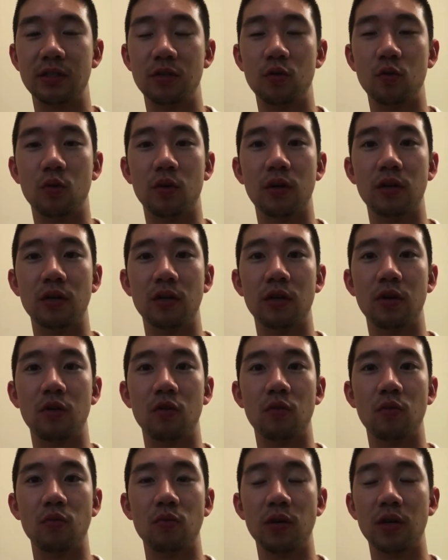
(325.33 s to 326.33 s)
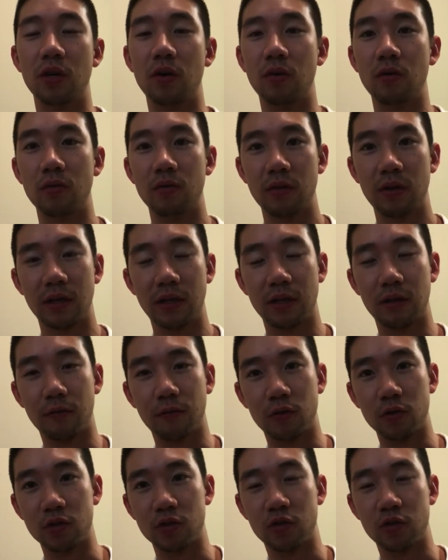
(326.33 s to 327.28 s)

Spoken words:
You want to go, get the full